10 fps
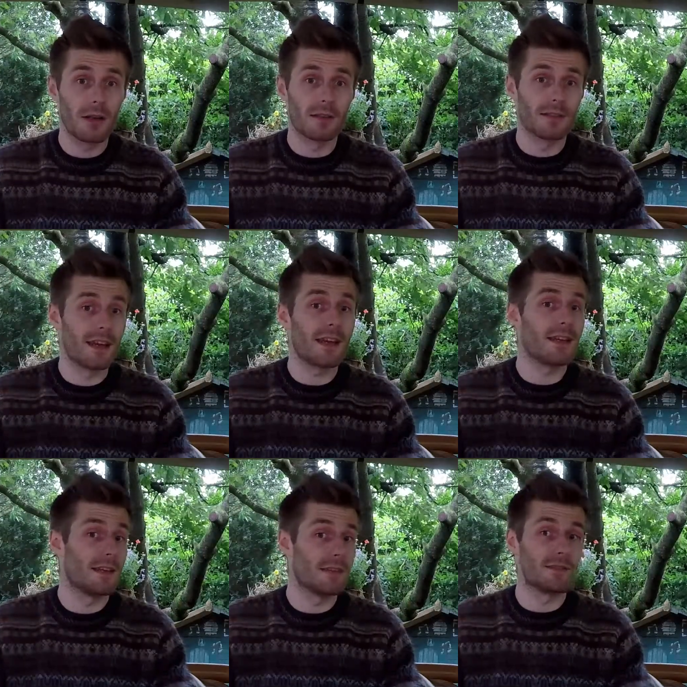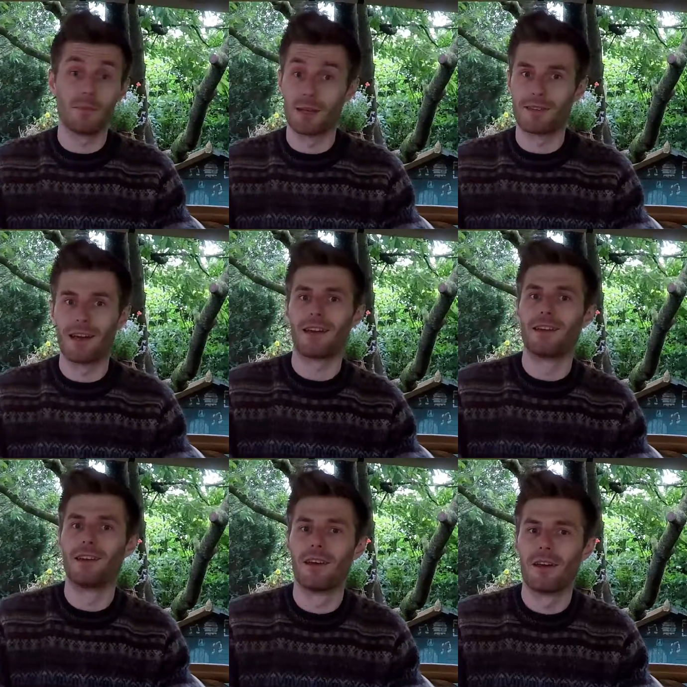and today is the big day.
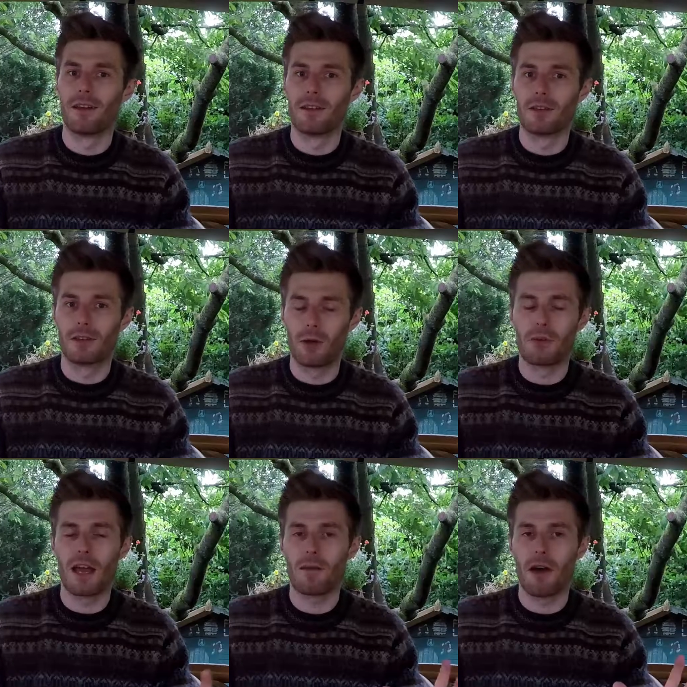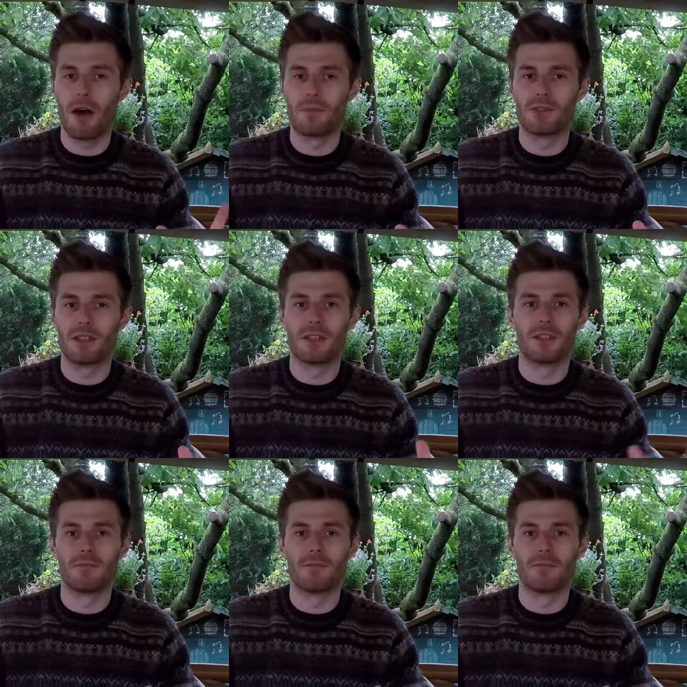Codename Obsidian.